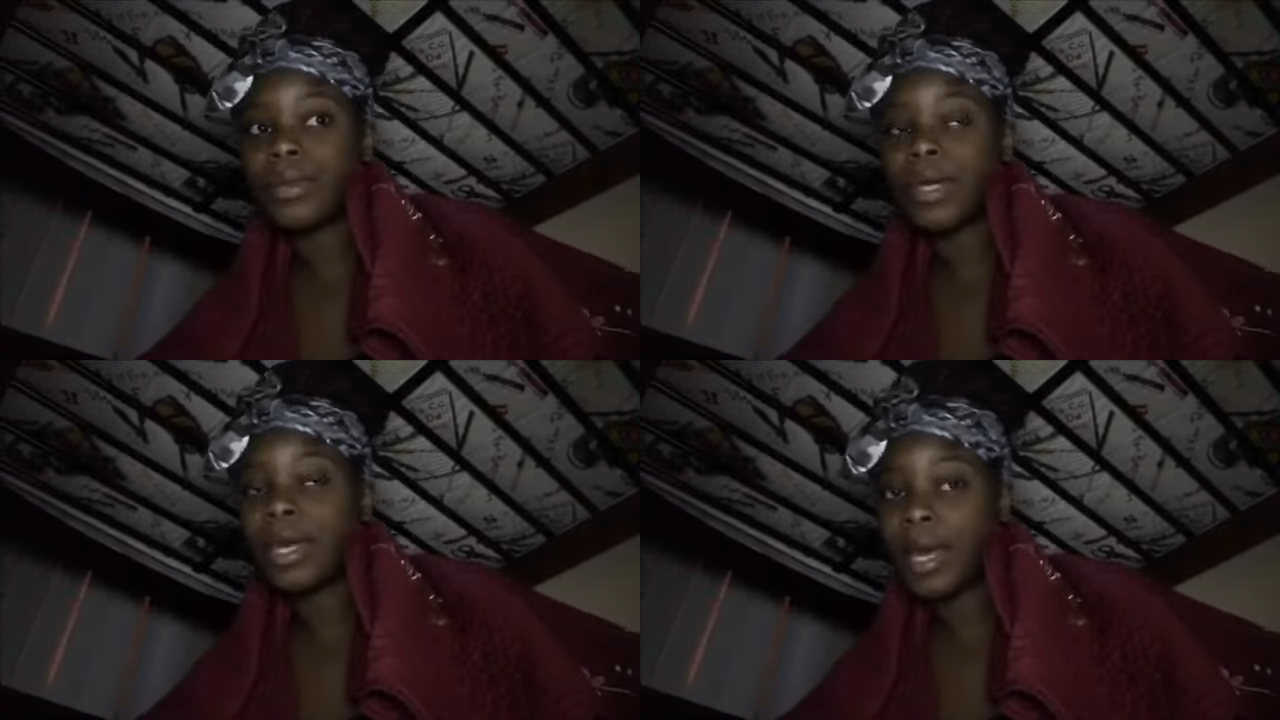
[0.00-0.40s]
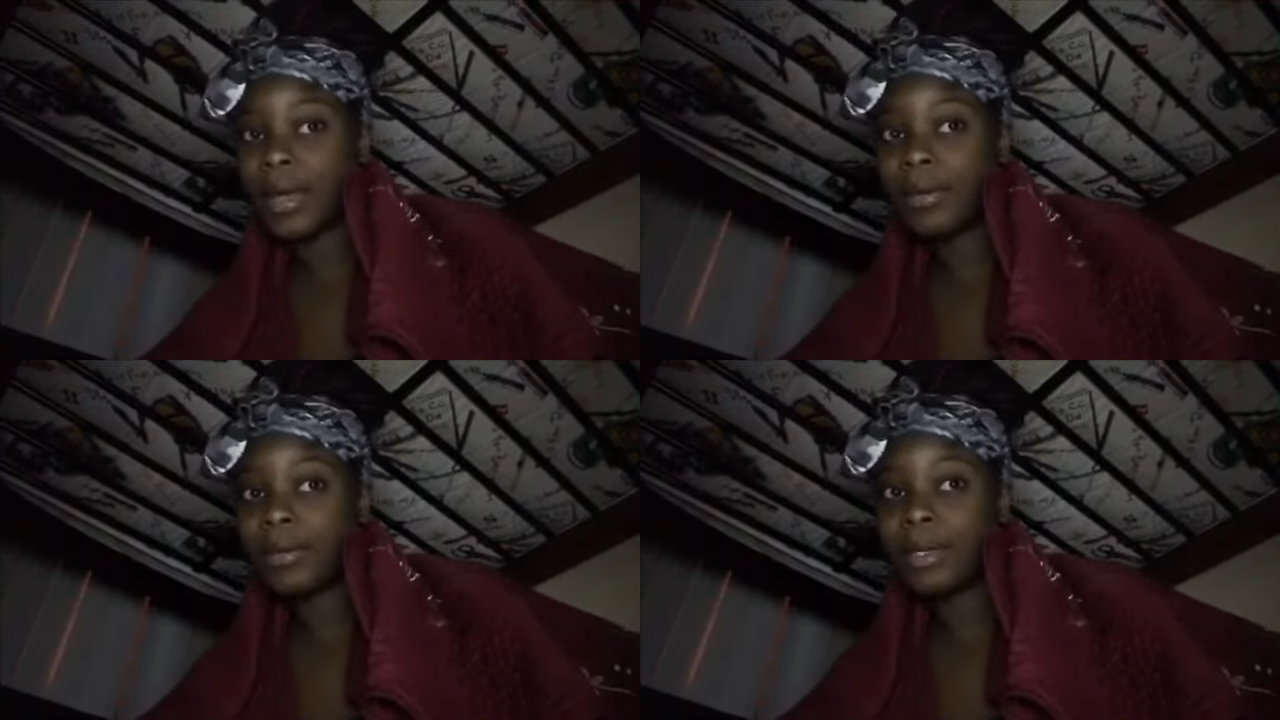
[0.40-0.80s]
Yeah.
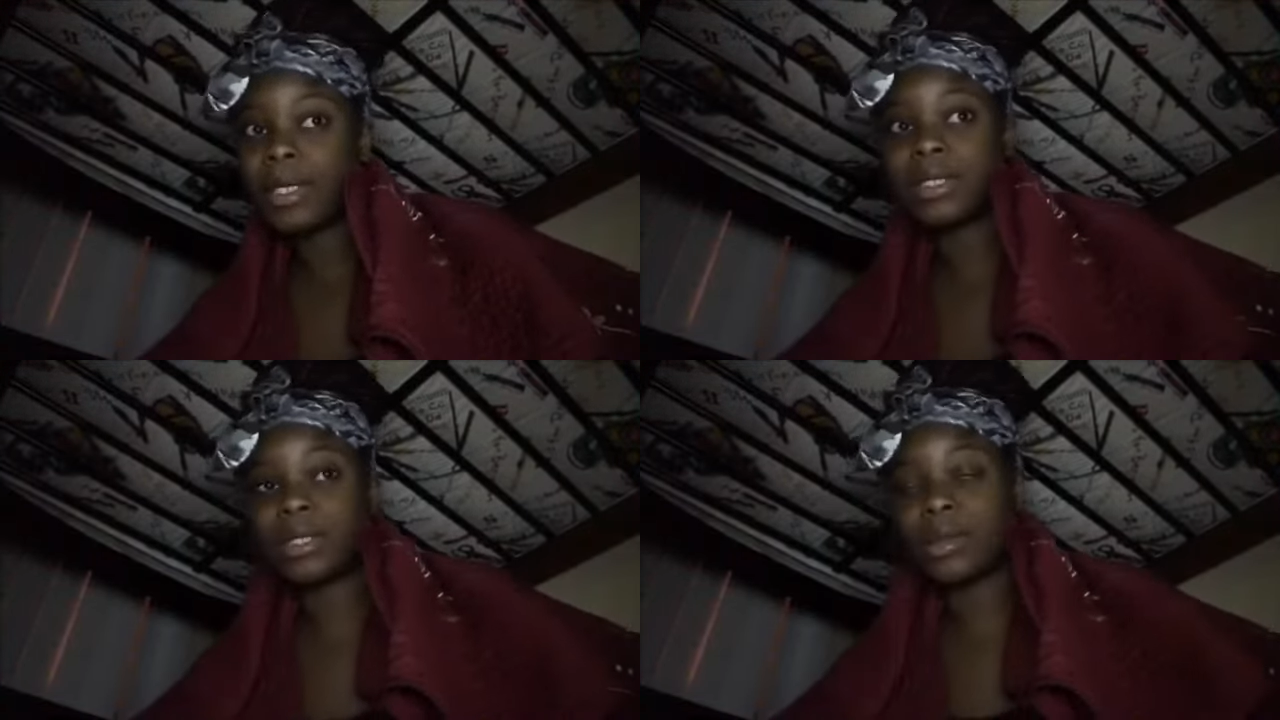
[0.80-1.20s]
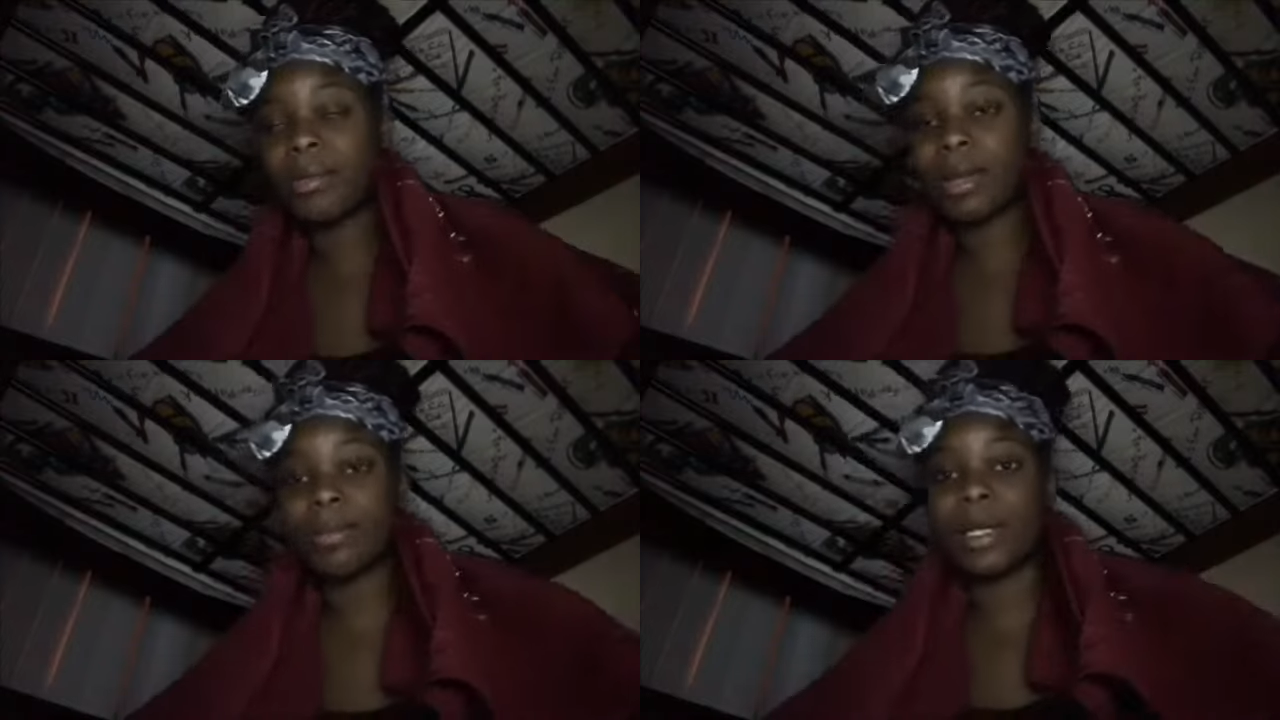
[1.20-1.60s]
Because tomorrow I'm
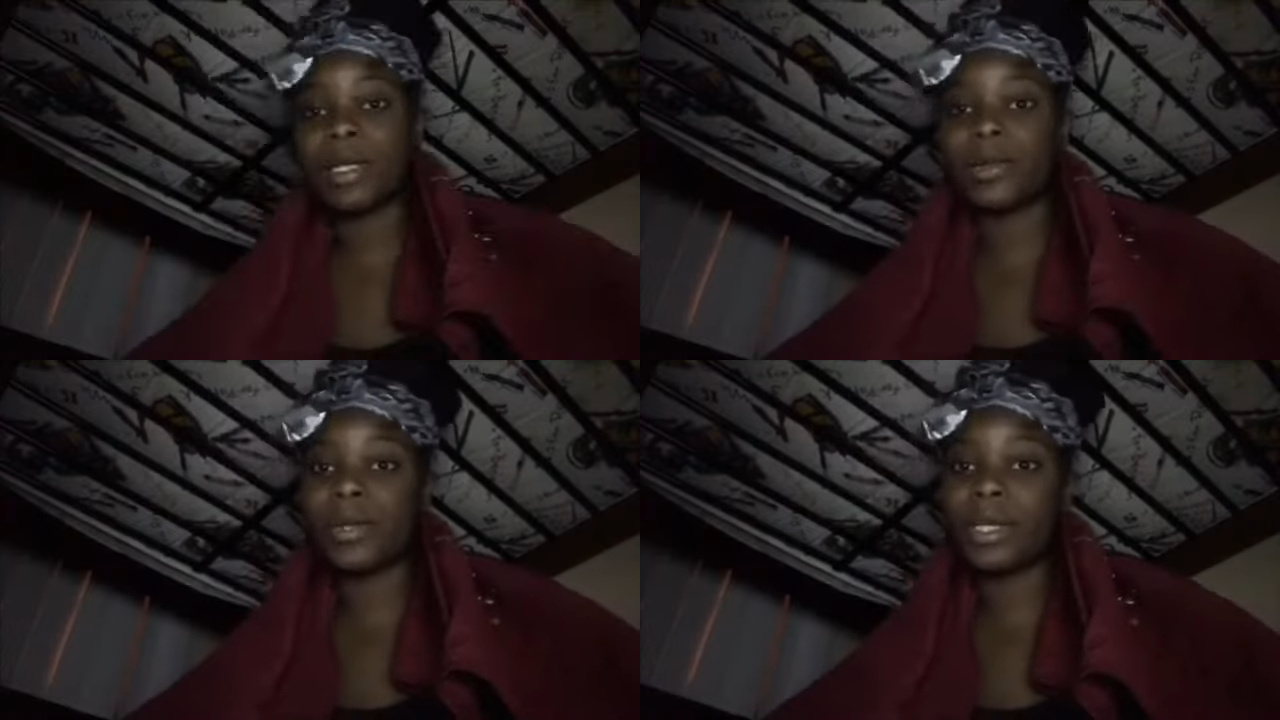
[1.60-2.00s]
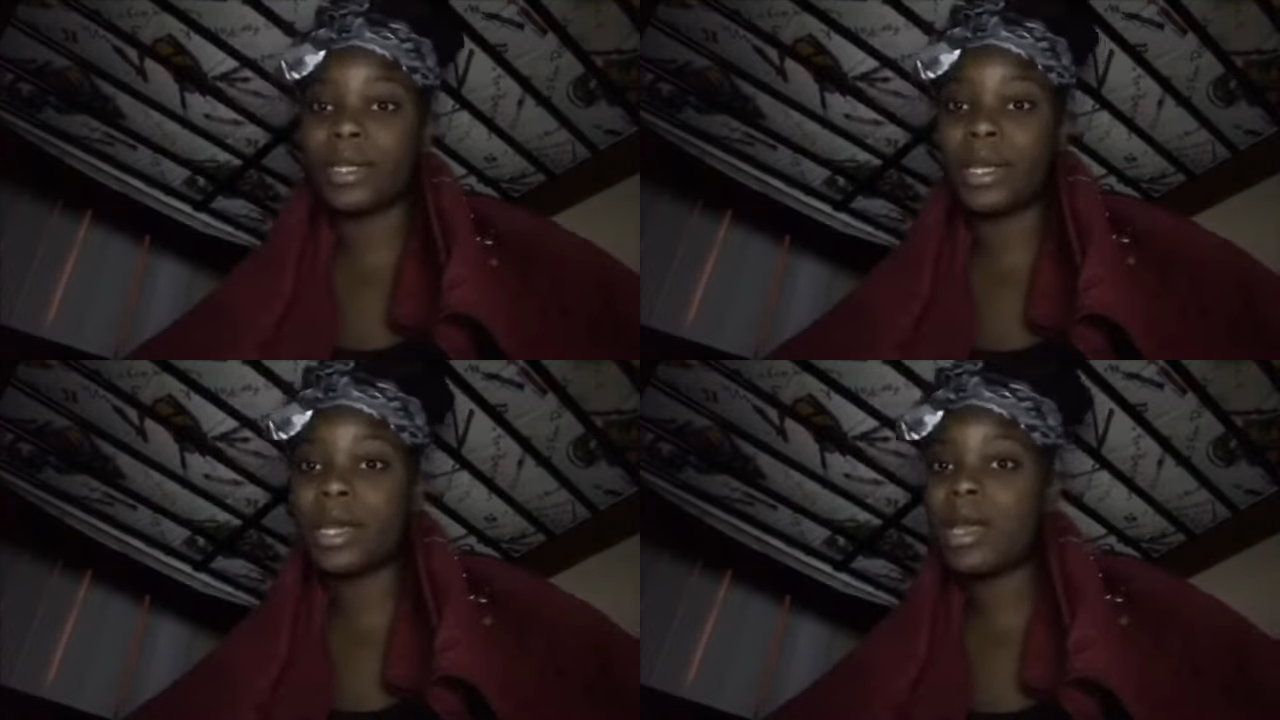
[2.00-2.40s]
not planning to do
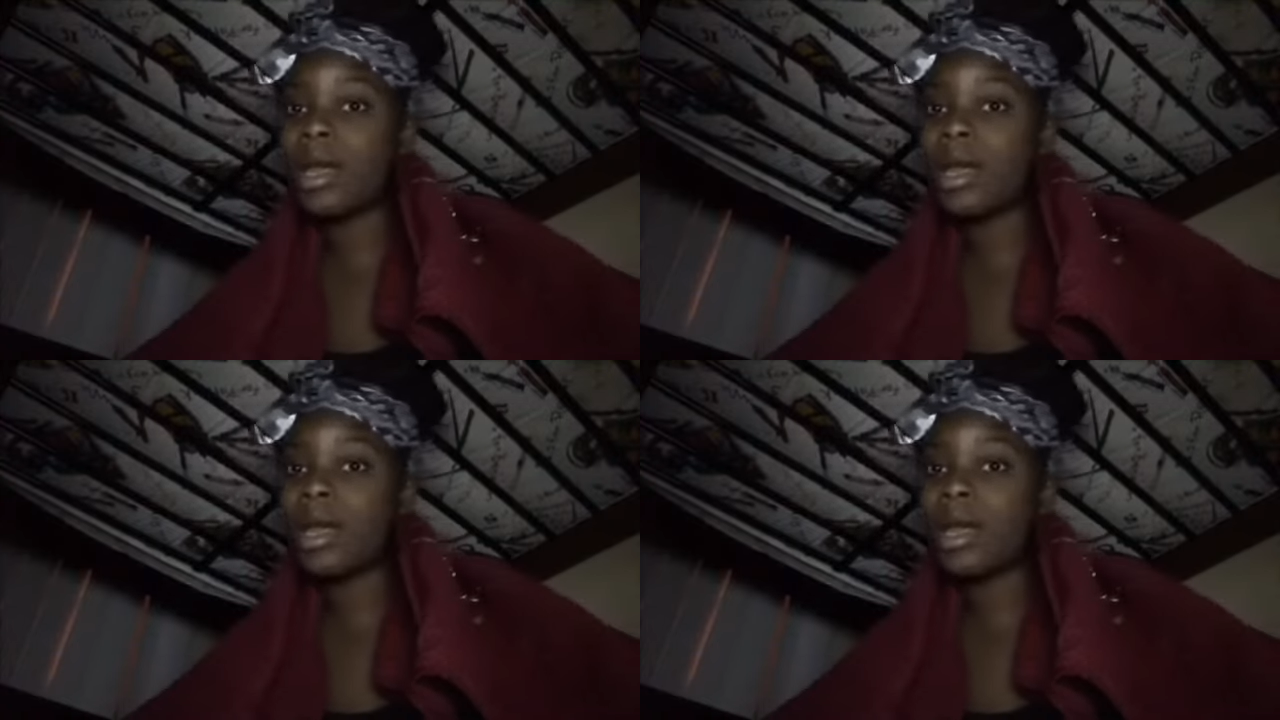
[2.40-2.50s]
anything.